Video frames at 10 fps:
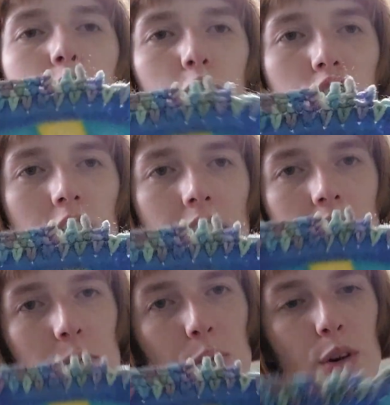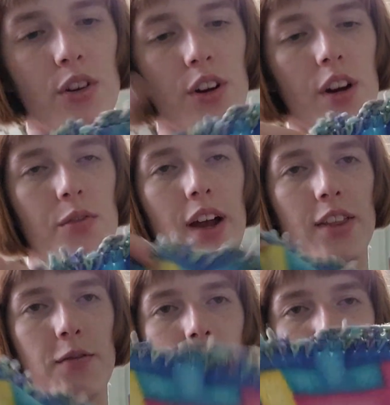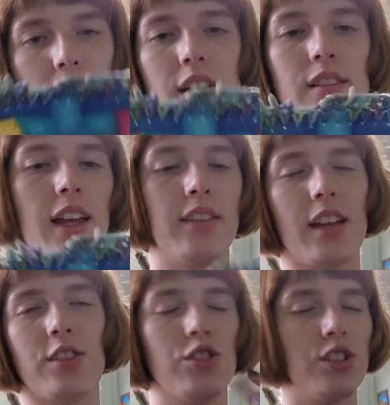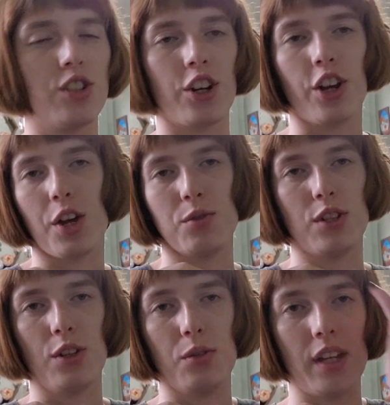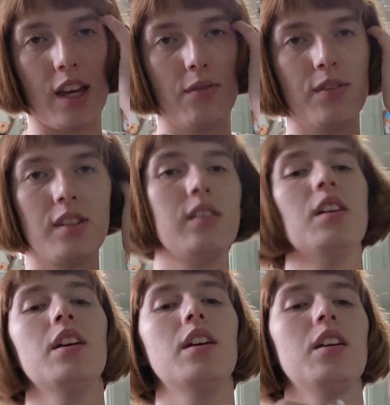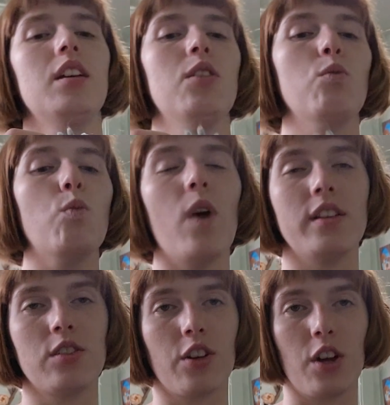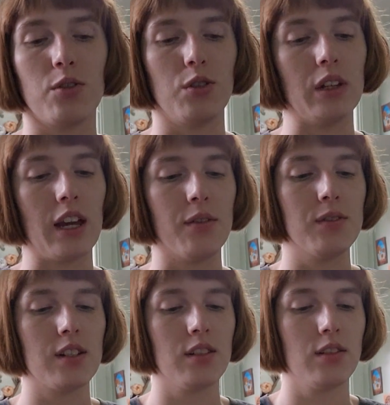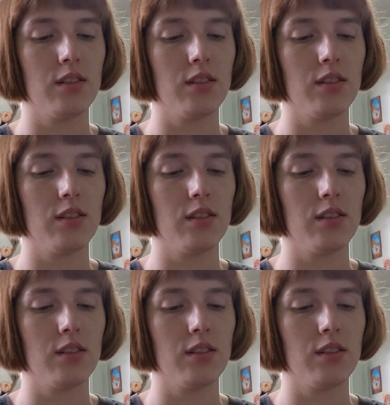crocheting a border around the fabric. Like, that's just her go-to gift, was her go-to gift.